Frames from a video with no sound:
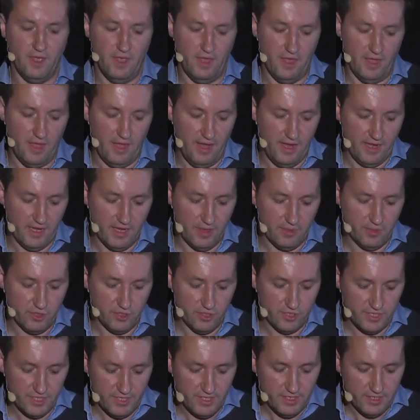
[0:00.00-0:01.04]

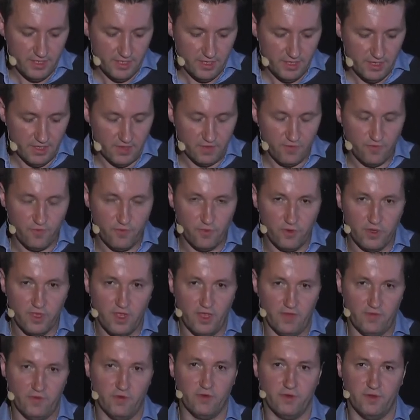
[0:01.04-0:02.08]
IWD is fully
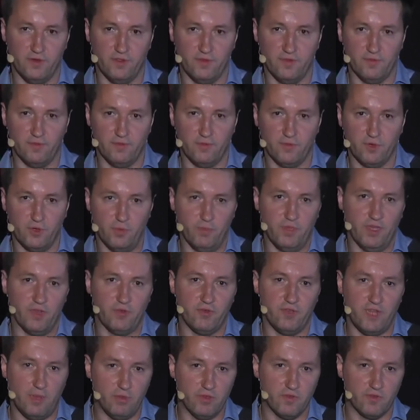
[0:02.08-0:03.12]
asynchronous compared to
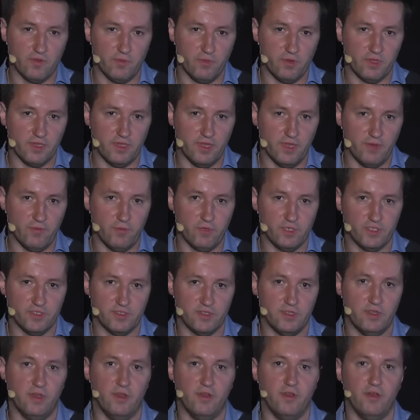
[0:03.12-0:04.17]
WSupplicant, which is
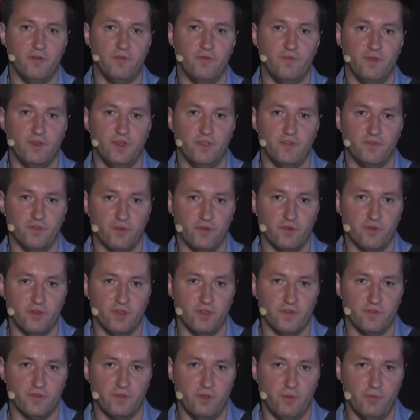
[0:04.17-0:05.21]
a lot of
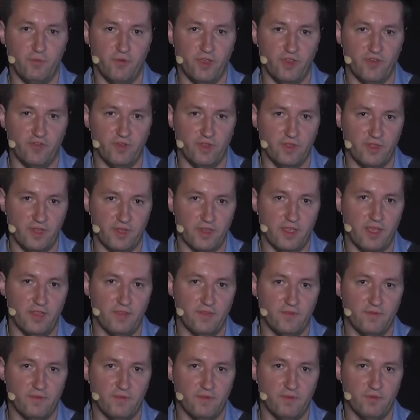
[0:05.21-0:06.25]
synchronous operation, and that
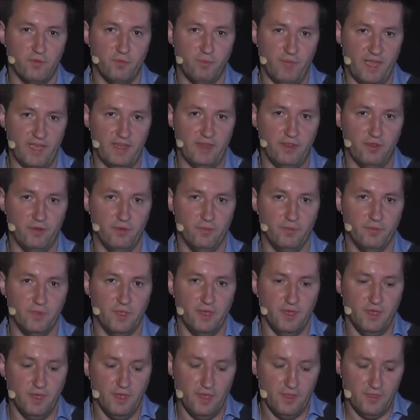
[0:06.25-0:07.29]
gets to bite you.
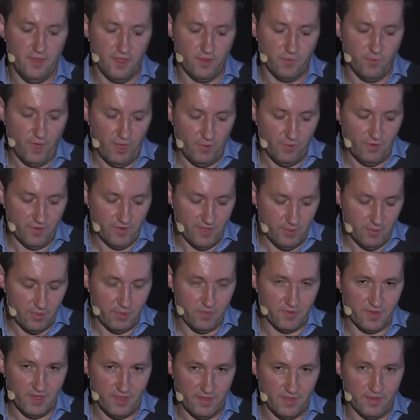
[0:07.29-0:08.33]
That's why we
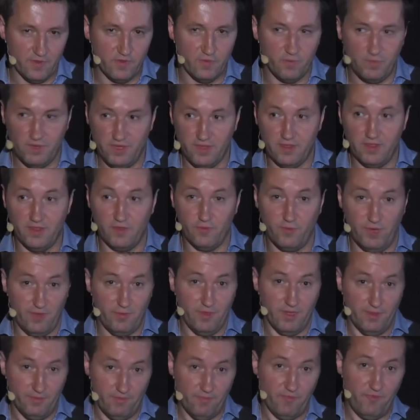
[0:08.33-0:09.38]
sometimes get the speed. That's why
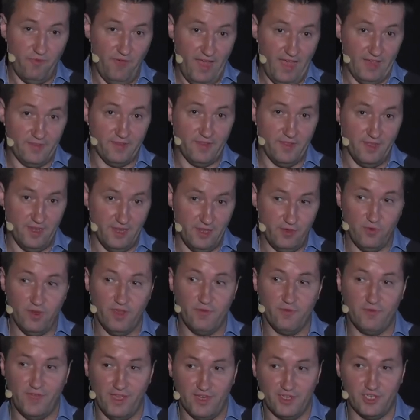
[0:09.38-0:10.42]
we're faster than
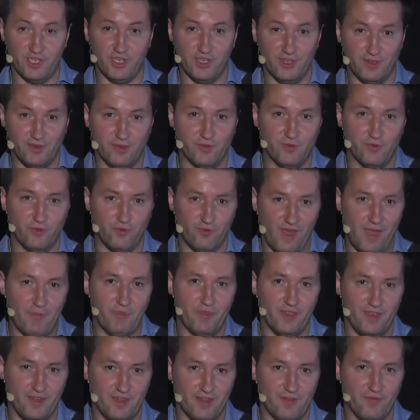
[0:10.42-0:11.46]
Udev actually to grab
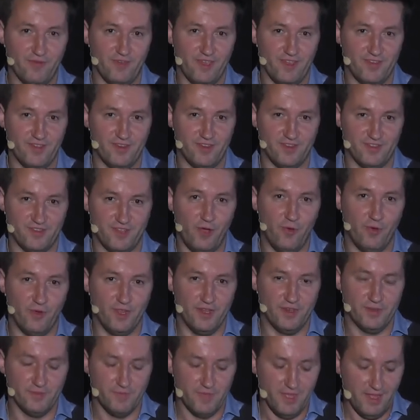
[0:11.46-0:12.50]
the interface and just own
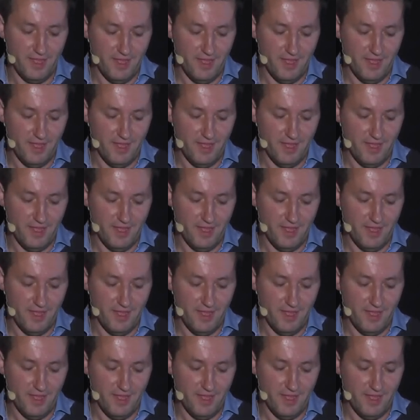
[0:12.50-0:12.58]
it.